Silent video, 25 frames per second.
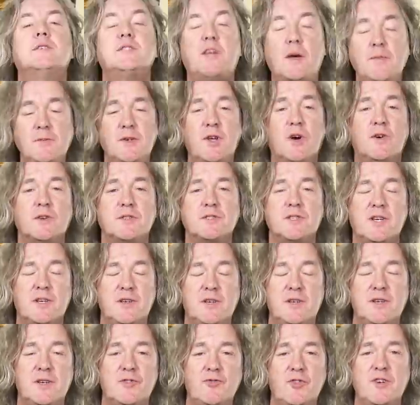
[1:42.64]
Some dogs
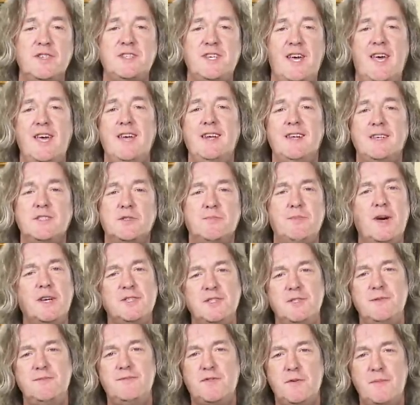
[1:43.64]
can retain as
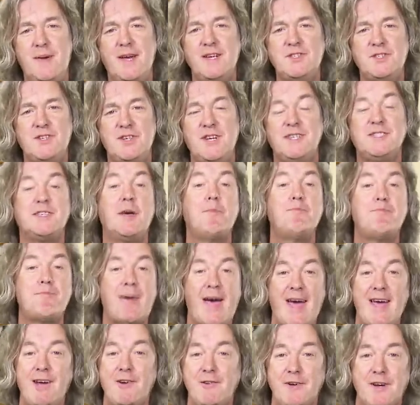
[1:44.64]
much information as a
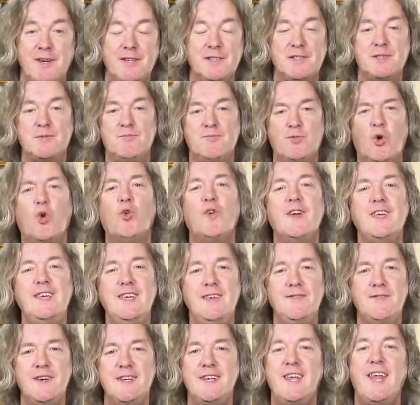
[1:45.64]
parrot or
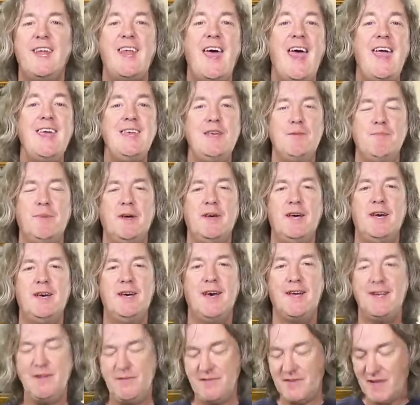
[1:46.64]
even an ape,
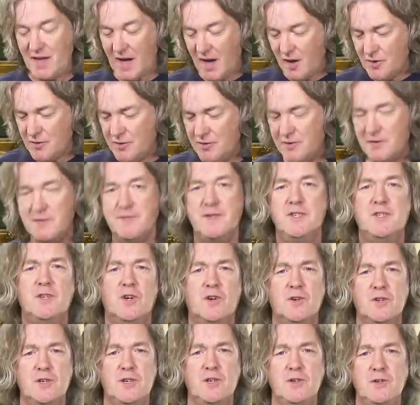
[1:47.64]
and if the owner of a
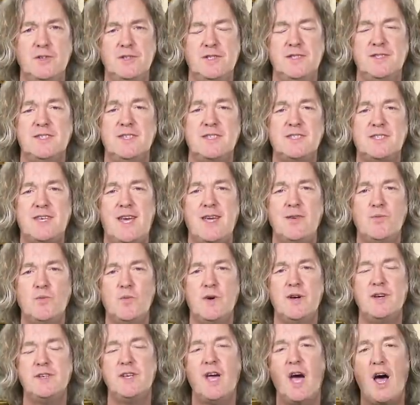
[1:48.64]
dog uses the same
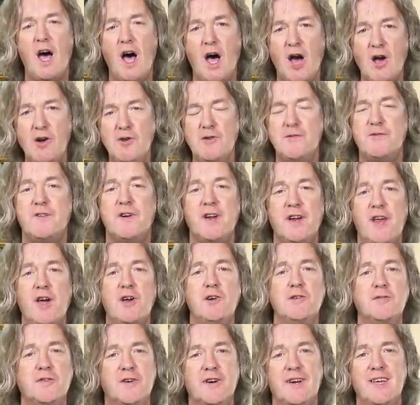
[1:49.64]
word over and
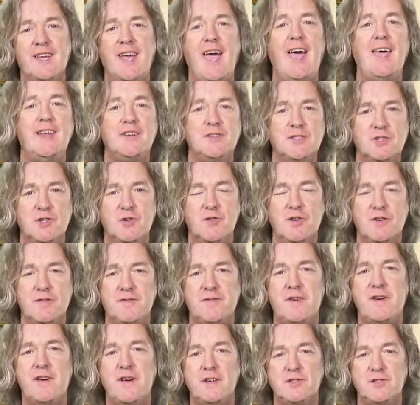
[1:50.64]
over again to
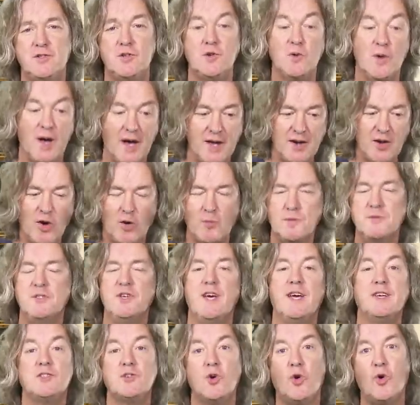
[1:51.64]
refer to an
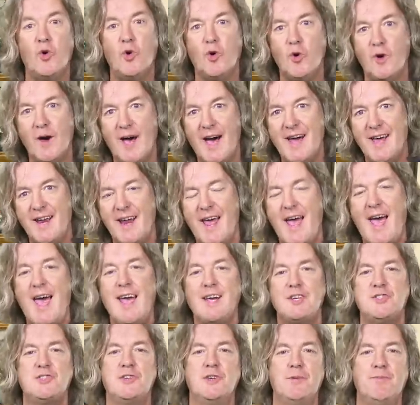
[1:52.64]
object or an
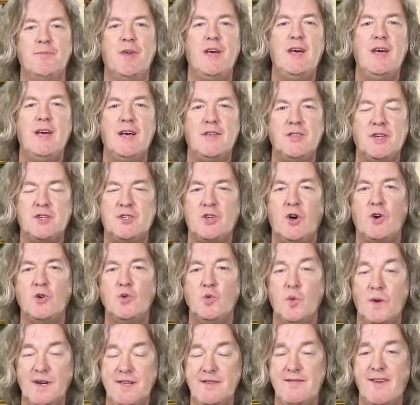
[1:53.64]
action, the
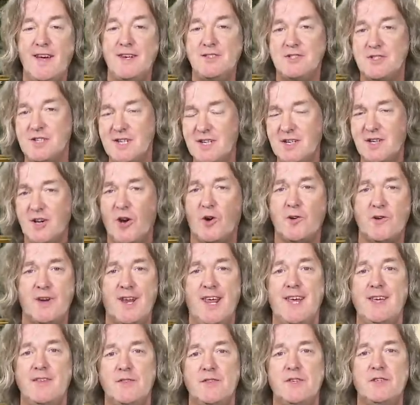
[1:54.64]
dog will eventually
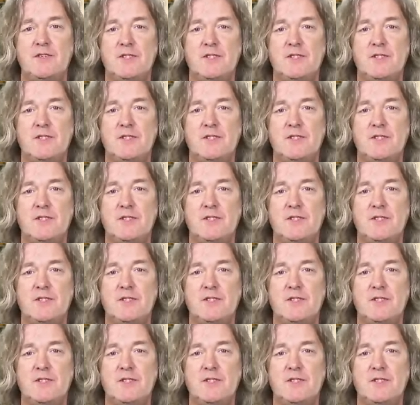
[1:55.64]
correlate